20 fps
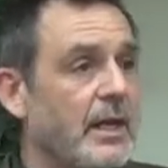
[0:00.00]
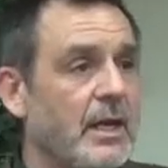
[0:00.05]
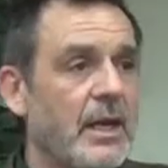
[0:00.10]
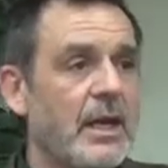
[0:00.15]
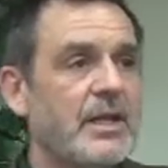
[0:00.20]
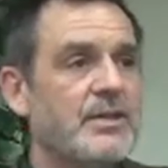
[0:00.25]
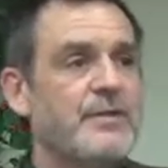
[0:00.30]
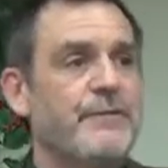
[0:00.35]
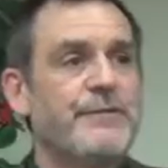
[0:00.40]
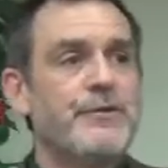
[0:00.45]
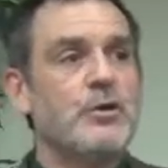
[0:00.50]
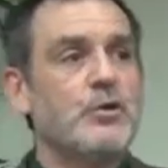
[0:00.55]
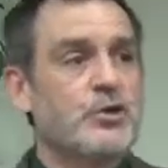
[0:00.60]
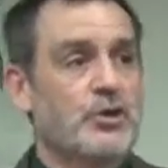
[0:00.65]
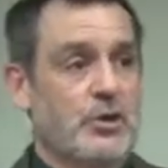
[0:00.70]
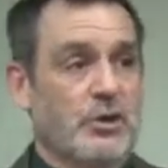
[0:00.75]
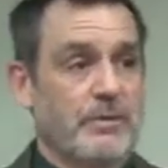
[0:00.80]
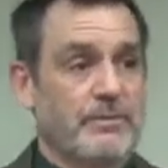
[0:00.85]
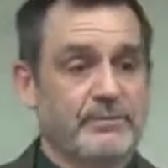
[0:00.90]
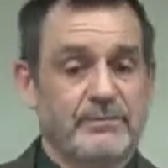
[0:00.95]
in the
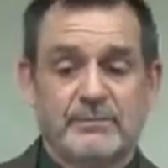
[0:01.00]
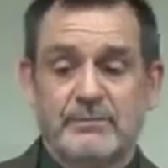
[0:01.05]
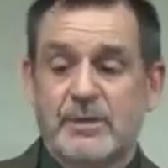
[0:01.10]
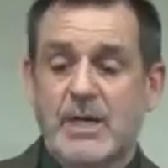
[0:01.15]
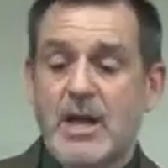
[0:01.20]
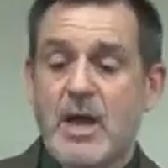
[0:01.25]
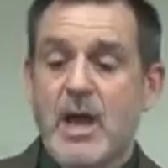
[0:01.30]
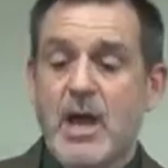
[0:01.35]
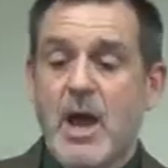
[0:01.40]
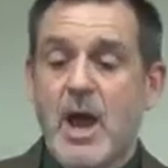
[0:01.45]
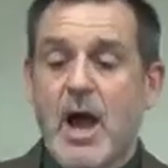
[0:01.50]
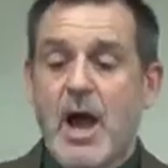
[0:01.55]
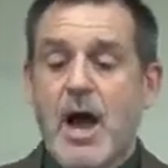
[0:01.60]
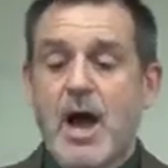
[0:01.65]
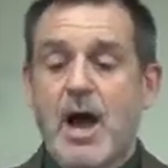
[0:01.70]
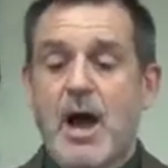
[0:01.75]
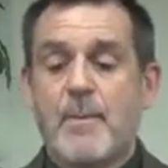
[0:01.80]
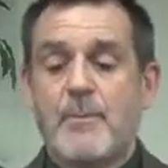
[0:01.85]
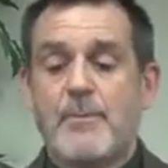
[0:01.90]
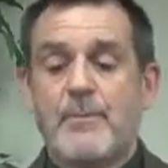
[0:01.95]
future.
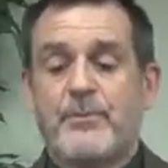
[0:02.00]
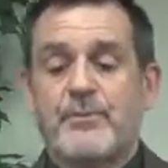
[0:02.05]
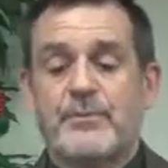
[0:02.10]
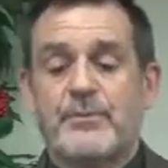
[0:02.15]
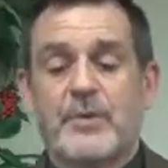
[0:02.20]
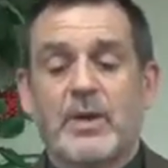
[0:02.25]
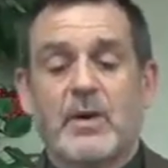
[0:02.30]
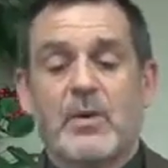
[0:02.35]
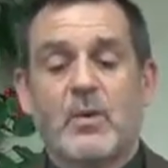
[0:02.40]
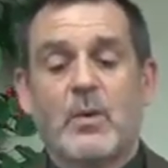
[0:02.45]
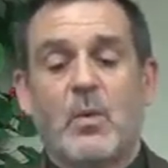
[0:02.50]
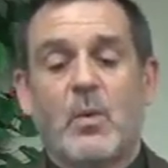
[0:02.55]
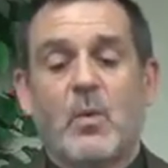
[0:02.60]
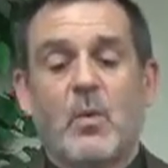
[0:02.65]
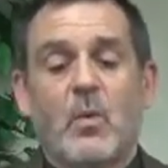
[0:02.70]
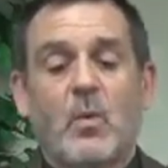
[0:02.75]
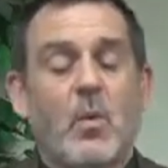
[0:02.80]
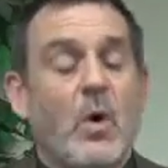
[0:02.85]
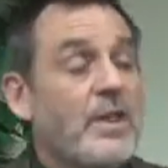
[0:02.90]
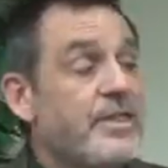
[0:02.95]
Um,
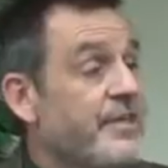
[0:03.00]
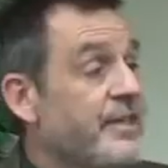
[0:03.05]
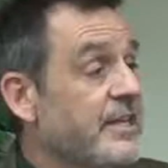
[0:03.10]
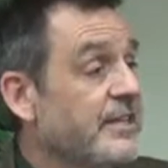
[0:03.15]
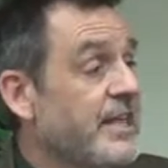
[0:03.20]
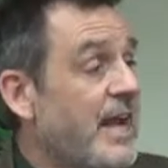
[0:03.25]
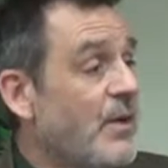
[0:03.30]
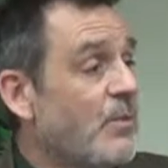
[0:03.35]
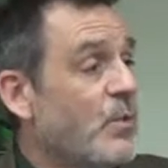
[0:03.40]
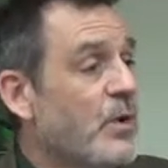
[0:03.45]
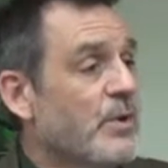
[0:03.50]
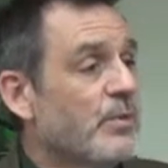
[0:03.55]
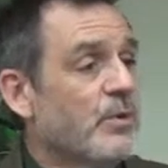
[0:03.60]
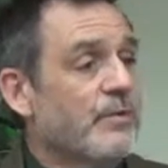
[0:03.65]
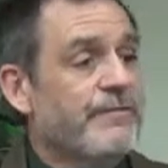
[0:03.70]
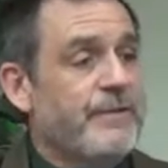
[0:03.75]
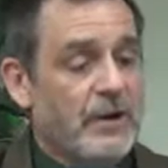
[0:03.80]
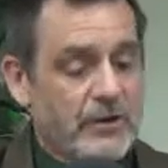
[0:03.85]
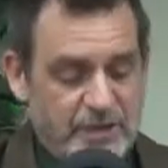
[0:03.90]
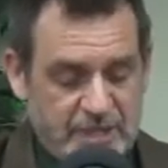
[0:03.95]
one thing that we were
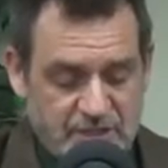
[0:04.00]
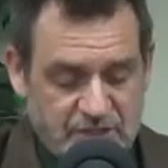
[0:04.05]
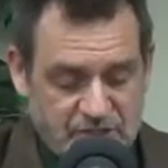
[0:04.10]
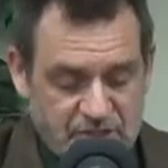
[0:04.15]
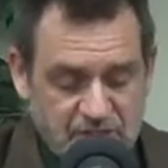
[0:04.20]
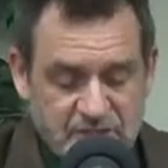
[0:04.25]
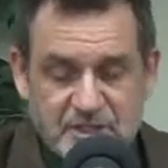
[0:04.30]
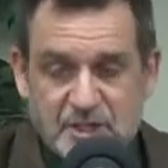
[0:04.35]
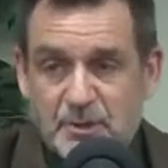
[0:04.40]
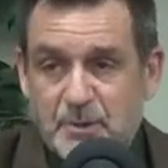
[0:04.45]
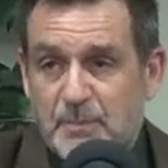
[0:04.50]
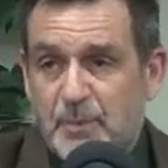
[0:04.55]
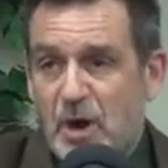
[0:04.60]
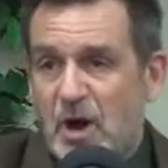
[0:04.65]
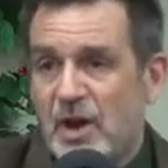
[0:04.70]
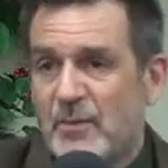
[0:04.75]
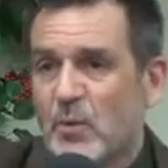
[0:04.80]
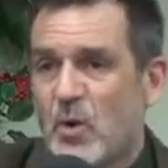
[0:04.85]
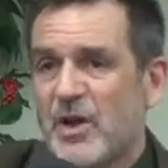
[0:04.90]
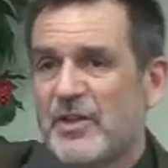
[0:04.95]
very insistent
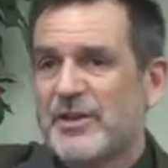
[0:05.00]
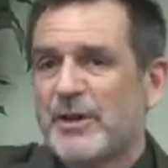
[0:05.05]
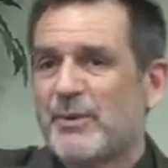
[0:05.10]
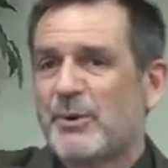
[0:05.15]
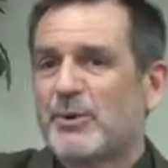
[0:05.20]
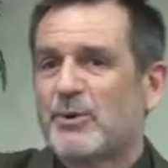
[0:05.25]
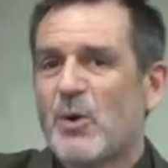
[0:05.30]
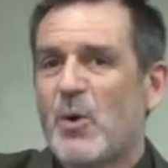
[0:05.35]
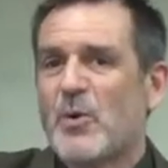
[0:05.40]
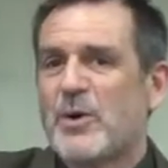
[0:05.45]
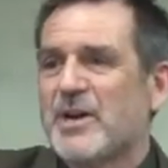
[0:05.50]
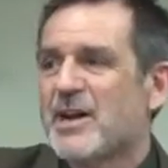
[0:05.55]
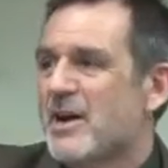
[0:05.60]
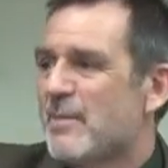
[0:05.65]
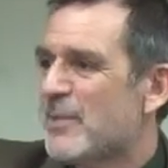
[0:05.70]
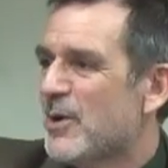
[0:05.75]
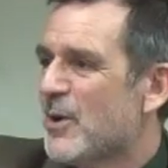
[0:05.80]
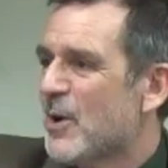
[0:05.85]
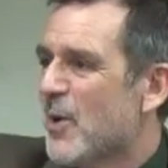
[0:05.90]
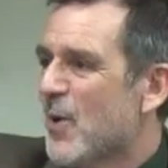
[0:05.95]
upon while they were growing
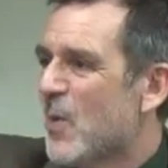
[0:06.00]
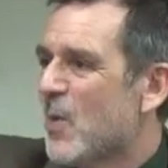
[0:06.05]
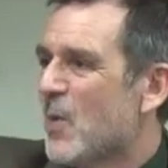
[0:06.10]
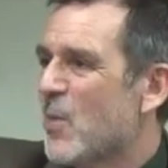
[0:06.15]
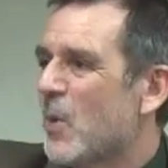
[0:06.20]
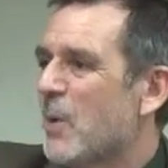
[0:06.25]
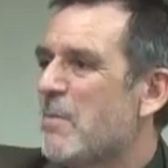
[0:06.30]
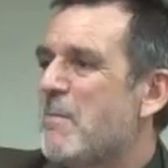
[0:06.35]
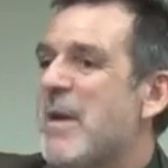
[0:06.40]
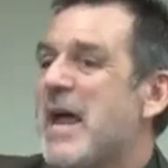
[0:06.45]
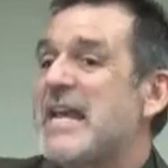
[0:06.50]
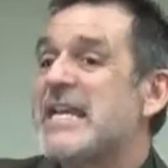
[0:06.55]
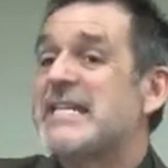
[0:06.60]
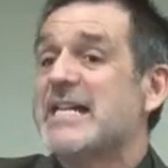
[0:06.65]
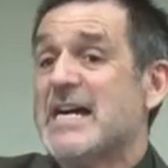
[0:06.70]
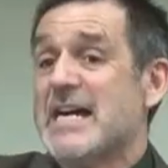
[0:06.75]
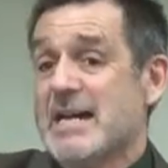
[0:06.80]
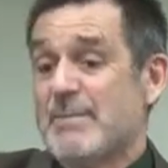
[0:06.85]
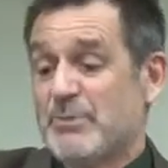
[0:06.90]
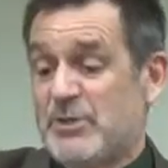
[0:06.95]
up were
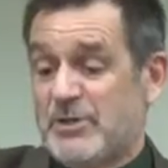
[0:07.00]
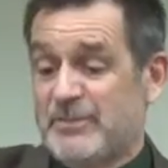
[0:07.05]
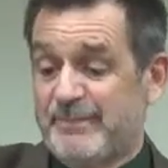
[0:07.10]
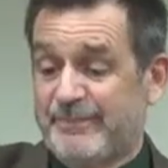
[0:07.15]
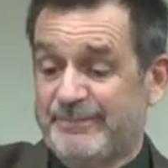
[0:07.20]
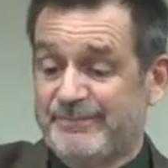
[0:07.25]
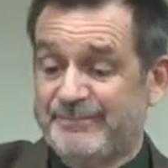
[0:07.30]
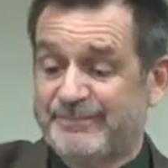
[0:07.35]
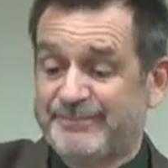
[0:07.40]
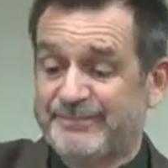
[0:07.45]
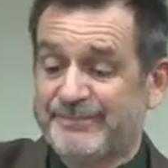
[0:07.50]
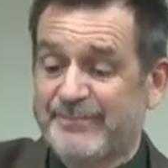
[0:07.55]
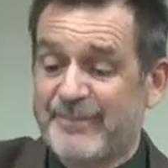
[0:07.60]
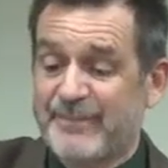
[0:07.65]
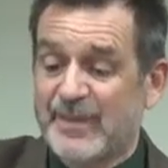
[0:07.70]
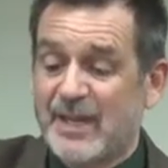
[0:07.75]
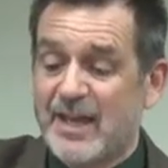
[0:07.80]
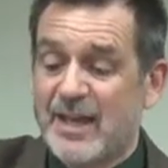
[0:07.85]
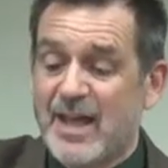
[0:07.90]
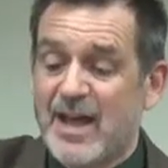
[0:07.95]
bedtimes.
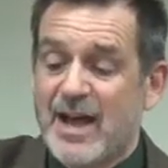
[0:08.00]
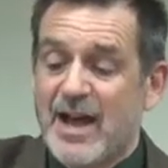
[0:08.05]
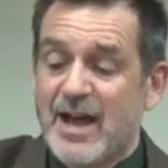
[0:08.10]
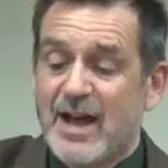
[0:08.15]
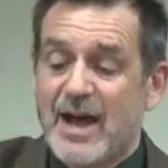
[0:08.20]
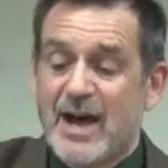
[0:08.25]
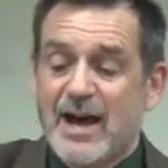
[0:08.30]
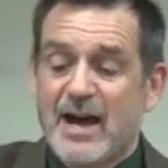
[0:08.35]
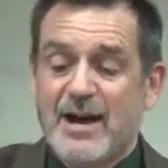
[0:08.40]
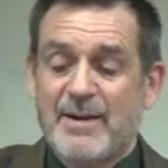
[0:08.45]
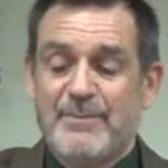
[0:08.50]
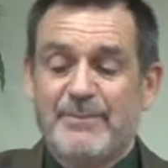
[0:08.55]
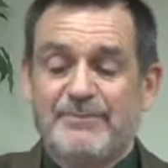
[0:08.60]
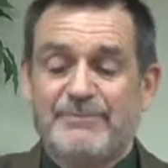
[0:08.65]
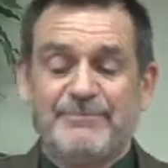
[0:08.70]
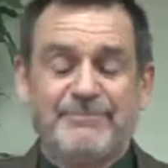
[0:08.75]
Uh,